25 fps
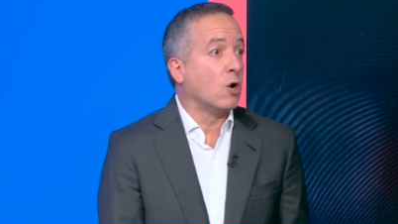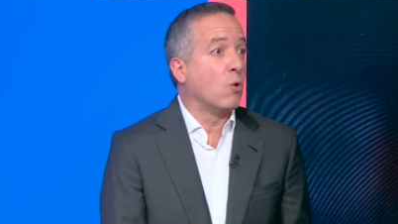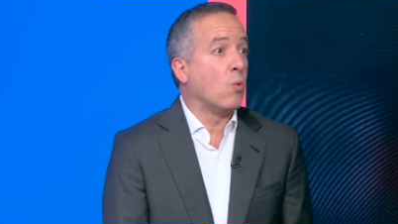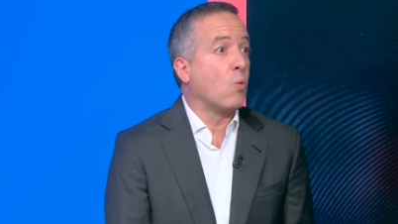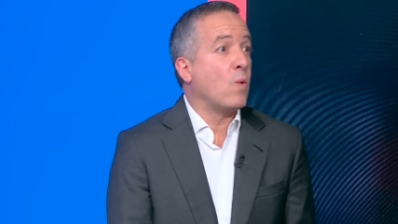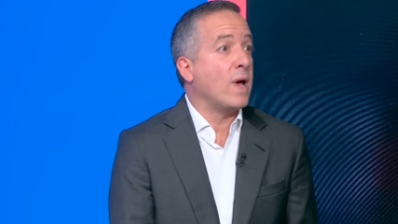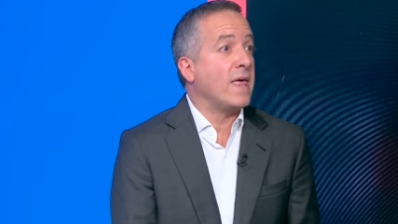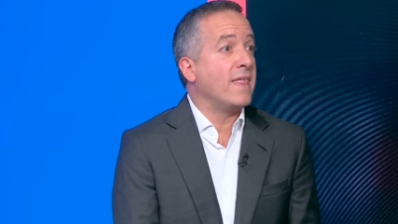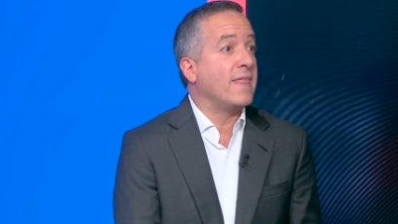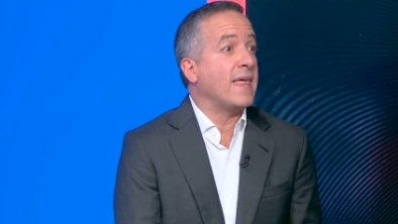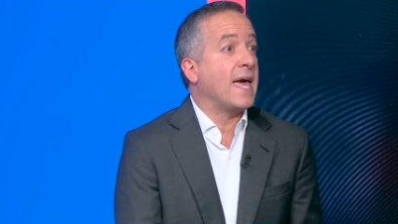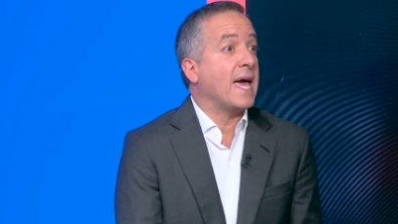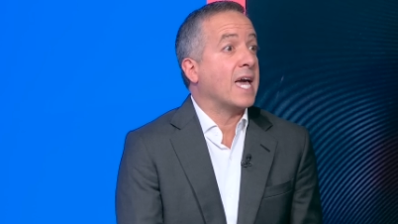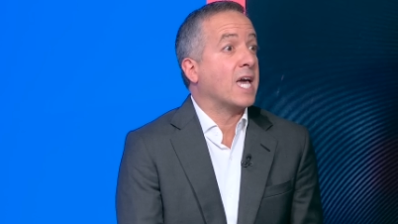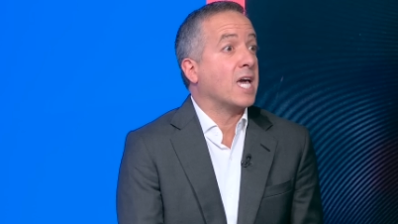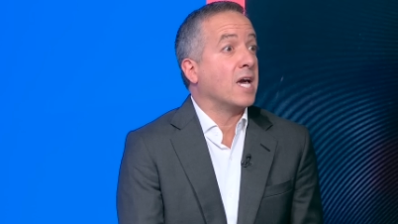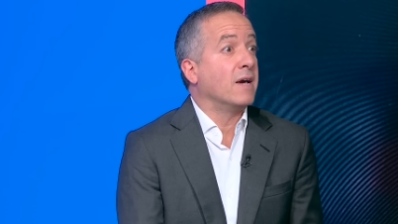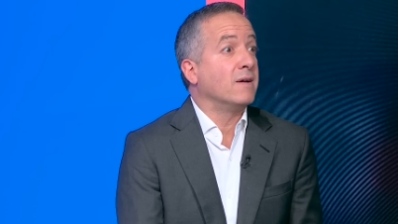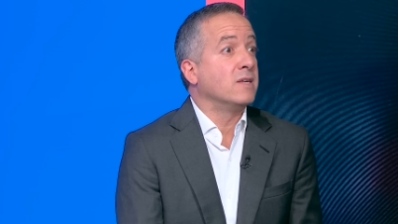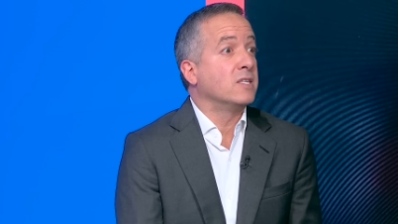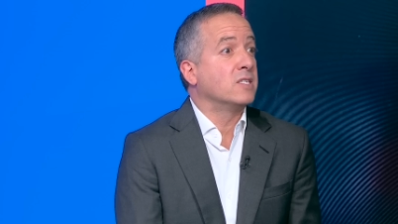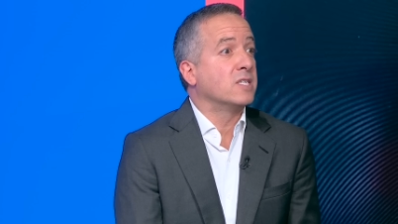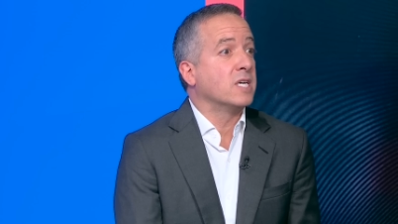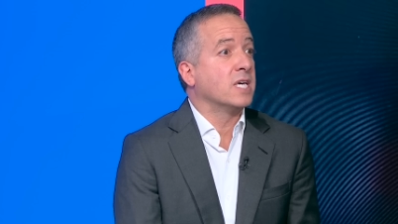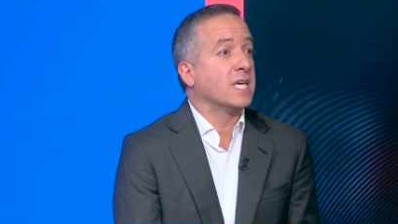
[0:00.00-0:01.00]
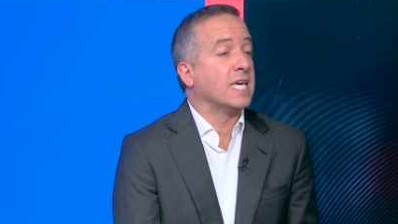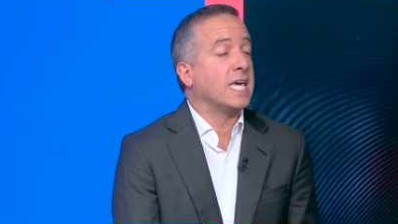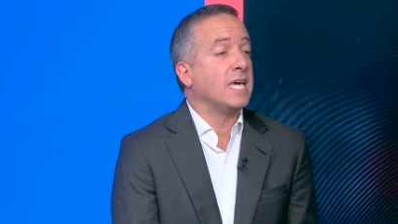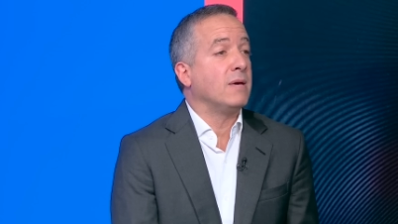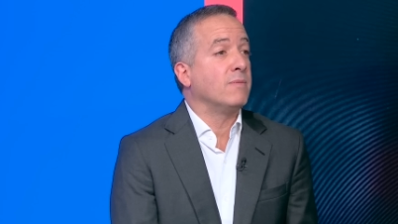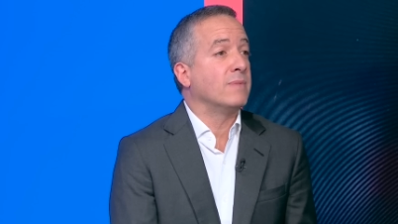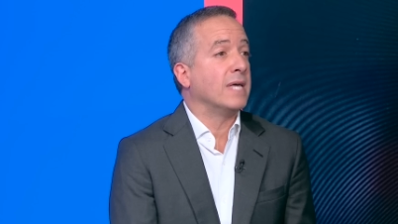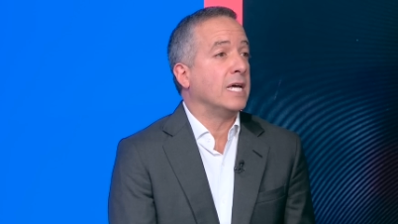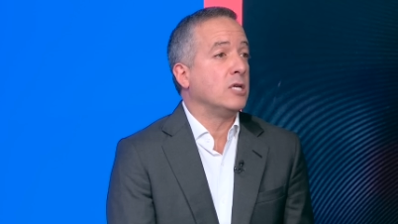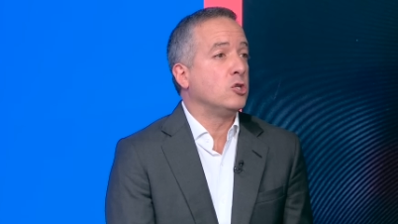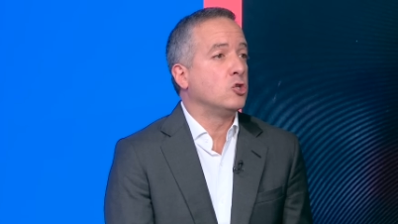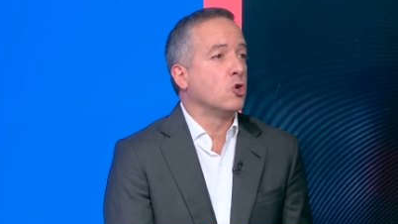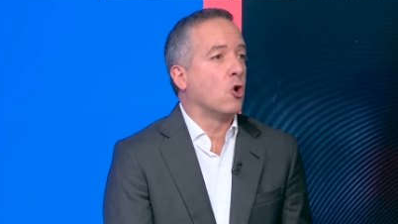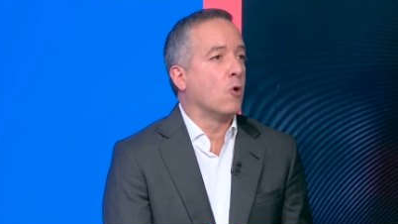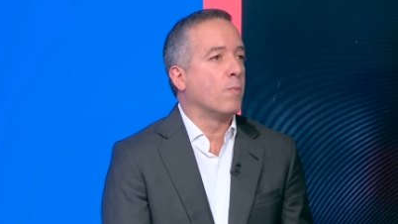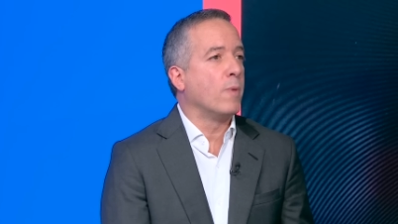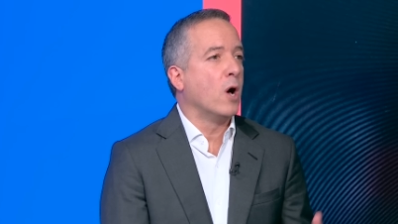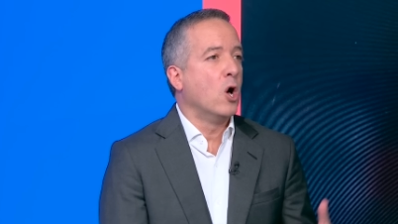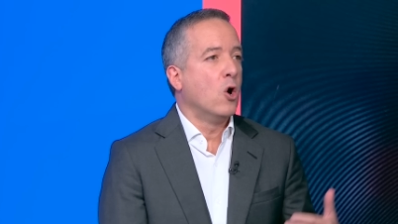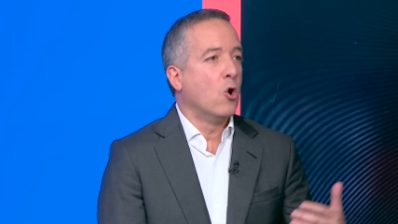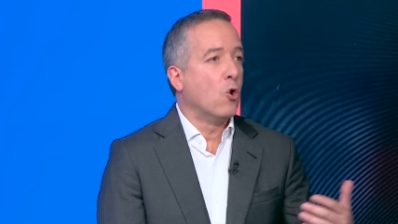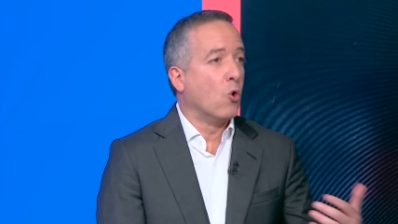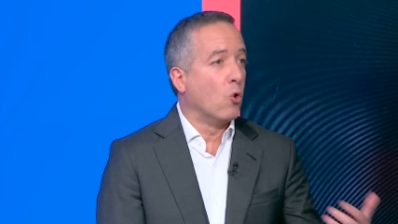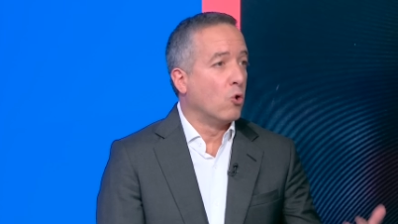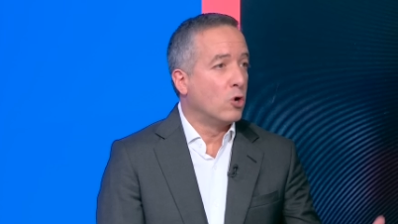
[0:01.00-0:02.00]
on where they're going to keep their job
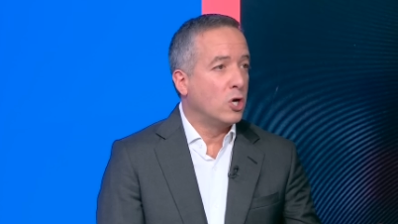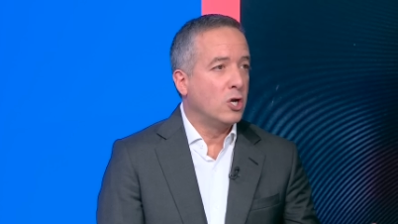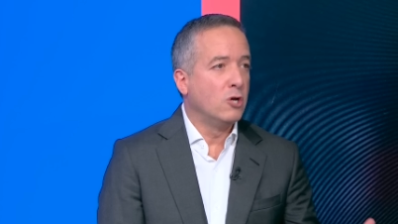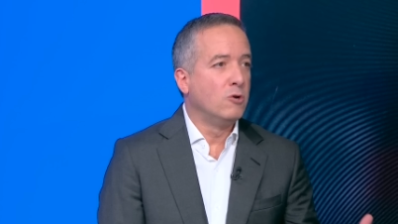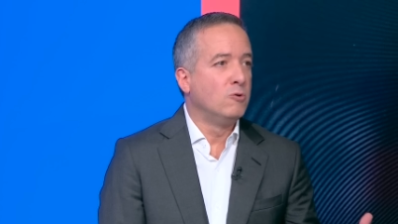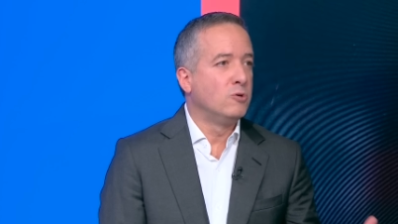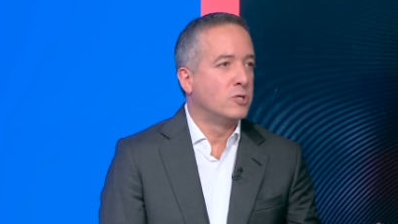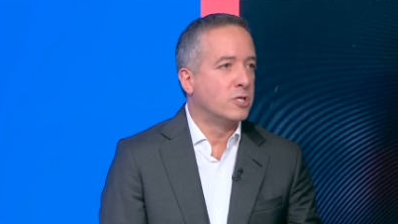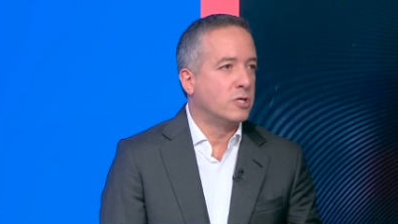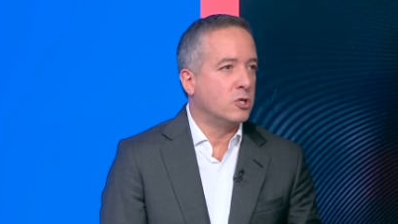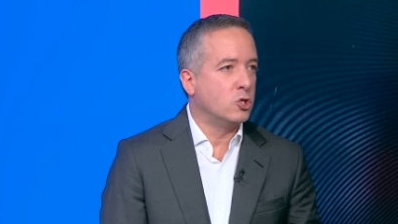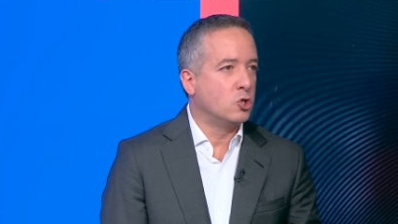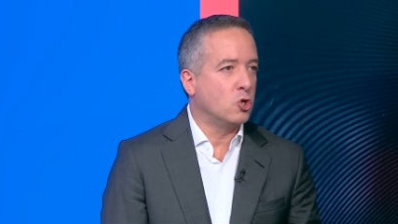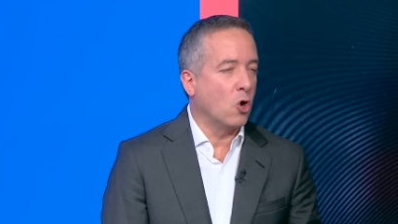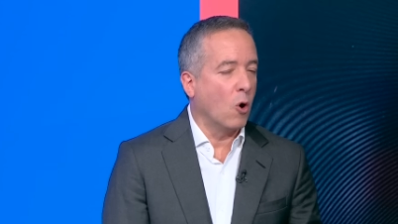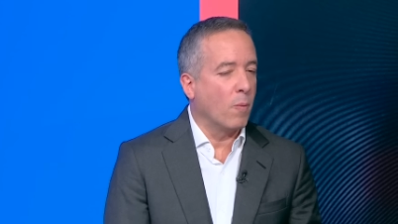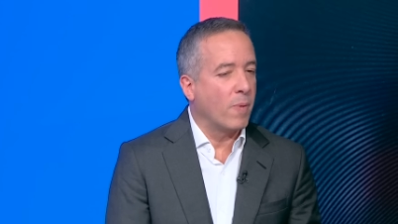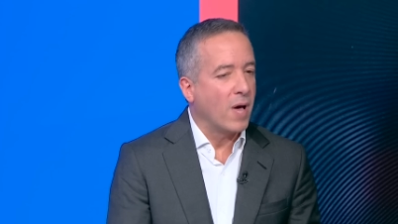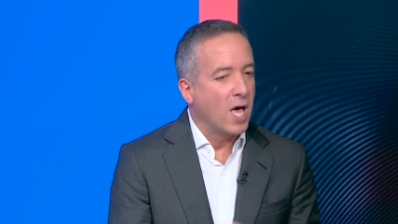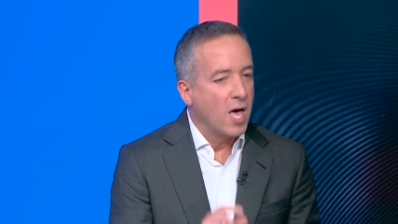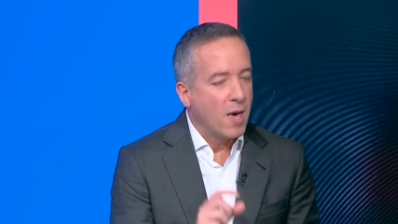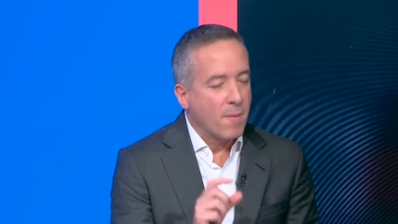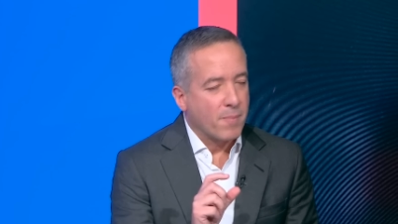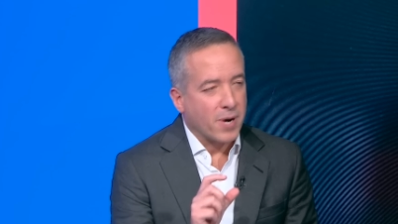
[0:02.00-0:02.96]
or lose the job.